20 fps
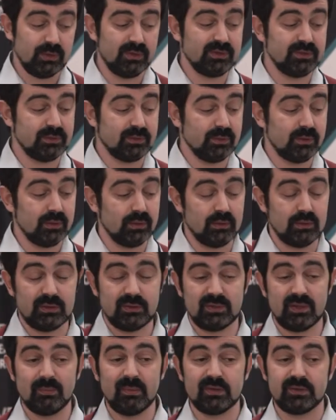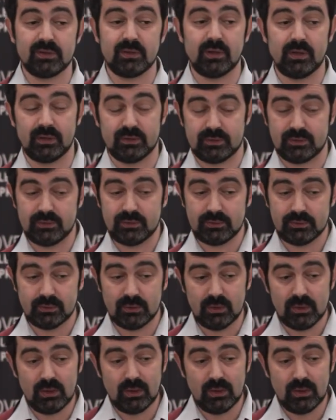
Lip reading: It's semantic actions.